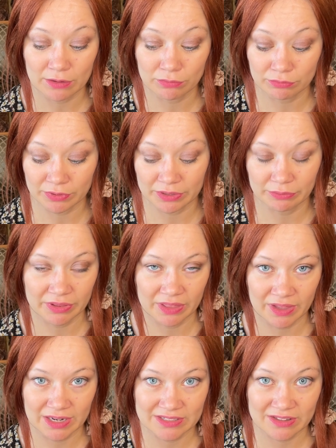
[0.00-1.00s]
I really, really
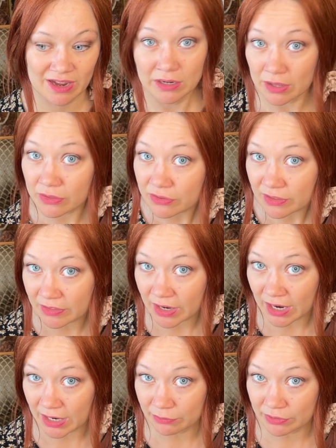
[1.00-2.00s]
liked that. Another thing that
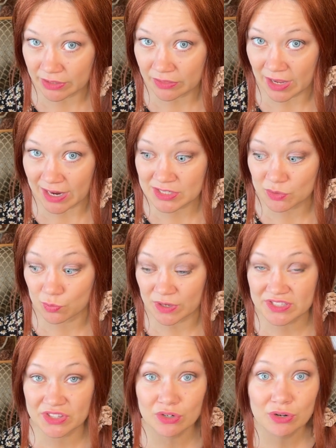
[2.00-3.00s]
I really liked
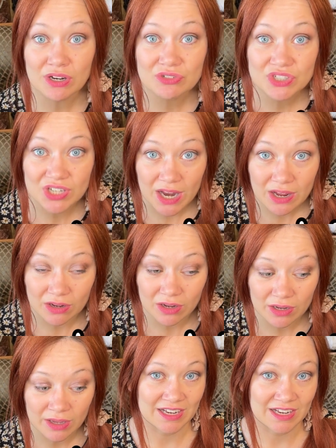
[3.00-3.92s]
was the crochet hook.